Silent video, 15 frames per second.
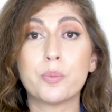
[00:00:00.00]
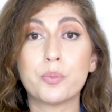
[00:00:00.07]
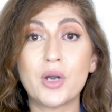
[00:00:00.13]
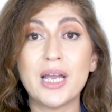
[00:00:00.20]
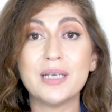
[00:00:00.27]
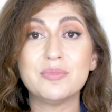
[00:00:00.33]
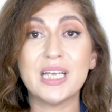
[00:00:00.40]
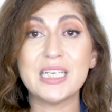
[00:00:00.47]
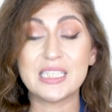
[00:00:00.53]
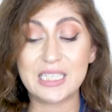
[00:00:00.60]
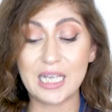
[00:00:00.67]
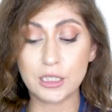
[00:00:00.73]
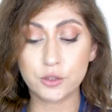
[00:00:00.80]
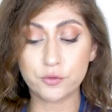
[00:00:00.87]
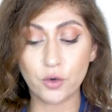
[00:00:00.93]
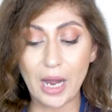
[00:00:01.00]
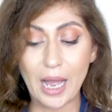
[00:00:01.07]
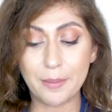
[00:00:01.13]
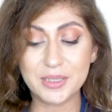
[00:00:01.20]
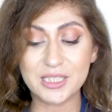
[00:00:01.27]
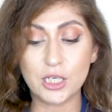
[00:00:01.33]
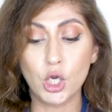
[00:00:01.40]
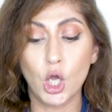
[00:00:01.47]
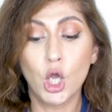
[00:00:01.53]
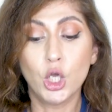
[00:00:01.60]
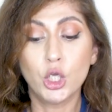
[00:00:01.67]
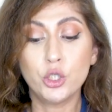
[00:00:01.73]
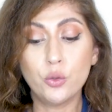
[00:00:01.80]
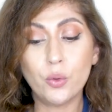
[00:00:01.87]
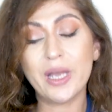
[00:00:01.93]
Prime Day sales for Amazon
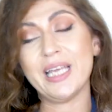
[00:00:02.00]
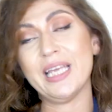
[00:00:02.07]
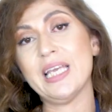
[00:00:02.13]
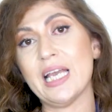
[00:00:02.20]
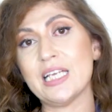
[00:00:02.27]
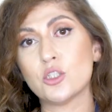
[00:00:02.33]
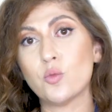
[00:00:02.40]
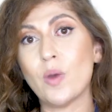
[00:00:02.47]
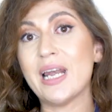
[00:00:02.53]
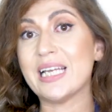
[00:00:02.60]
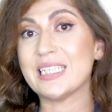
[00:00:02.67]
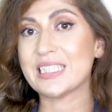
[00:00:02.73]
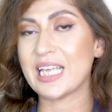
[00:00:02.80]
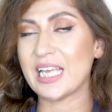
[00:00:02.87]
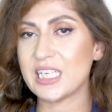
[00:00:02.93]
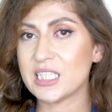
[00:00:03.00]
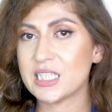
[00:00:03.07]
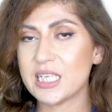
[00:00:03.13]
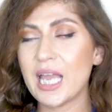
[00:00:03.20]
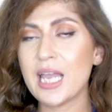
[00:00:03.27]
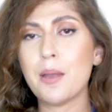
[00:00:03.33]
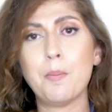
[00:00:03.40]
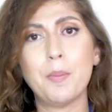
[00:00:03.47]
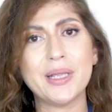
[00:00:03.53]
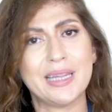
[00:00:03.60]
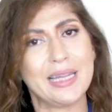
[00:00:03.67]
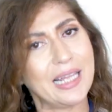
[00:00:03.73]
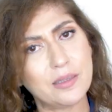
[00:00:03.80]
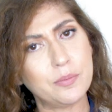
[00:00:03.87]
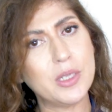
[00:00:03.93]
UAE as well as KSA. But
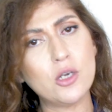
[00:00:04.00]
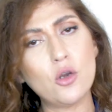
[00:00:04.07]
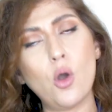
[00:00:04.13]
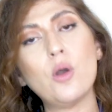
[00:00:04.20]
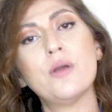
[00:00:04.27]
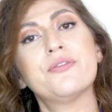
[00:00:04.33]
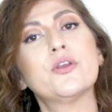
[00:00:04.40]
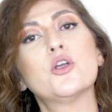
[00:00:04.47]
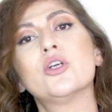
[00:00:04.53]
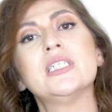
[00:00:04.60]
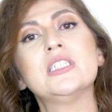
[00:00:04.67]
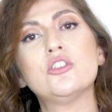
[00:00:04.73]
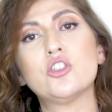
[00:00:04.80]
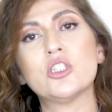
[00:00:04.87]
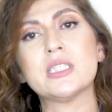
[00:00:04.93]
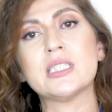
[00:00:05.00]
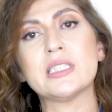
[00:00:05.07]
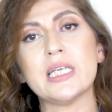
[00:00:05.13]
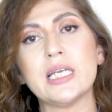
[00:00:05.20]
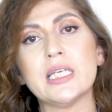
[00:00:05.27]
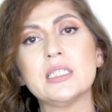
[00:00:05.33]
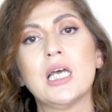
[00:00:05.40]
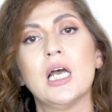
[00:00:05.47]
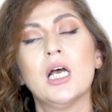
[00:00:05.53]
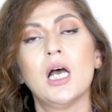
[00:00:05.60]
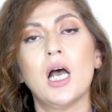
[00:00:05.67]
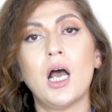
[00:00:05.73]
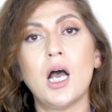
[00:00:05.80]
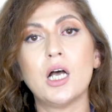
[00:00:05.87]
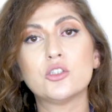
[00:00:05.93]
let me know if you're interested
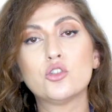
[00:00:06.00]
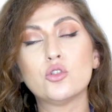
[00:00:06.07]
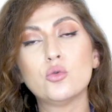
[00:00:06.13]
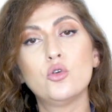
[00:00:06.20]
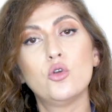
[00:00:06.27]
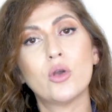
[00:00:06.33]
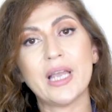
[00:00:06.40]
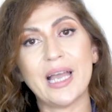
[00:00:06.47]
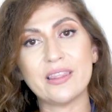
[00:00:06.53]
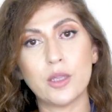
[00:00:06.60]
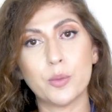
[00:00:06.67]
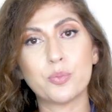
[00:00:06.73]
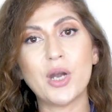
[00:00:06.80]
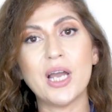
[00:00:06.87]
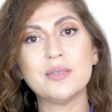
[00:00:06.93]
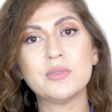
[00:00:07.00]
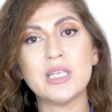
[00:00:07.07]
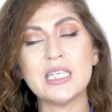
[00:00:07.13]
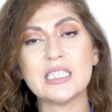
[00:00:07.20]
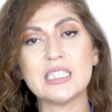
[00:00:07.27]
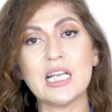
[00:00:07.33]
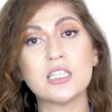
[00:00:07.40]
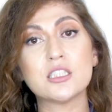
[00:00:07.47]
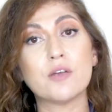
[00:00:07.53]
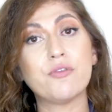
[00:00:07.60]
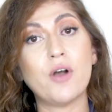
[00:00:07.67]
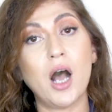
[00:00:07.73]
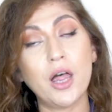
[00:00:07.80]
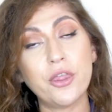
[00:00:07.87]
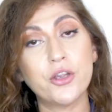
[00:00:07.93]
to look at the Prime Day sales of
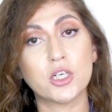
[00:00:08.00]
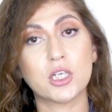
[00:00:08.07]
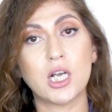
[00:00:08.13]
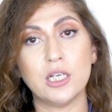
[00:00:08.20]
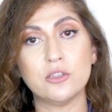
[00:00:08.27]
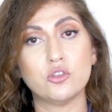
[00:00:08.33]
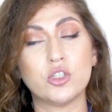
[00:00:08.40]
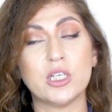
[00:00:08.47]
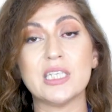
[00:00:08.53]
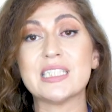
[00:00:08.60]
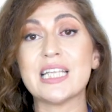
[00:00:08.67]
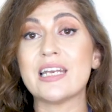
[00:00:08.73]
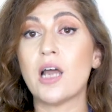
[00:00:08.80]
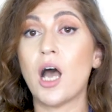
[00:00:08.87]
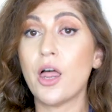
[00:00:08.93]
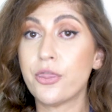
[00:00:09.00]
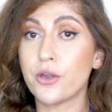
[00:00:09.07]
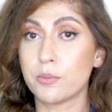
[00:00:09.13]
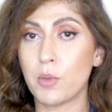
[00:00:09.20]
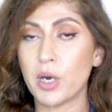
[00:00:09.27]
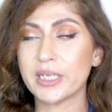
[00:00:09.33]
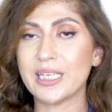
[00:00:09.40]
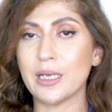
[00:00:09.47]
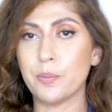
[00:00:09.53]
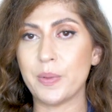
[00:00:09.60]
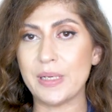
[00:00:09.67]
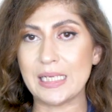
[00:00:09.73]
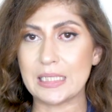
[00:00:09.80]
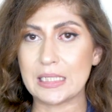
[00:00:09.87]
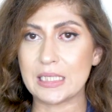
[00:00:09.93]
other countries and other
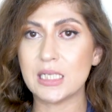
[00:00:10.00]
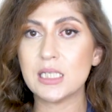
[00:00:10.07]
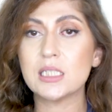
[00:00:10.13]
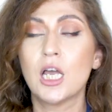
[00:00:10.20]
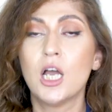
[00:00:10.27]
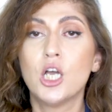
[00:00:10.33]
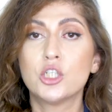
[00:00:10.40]
marketplaces.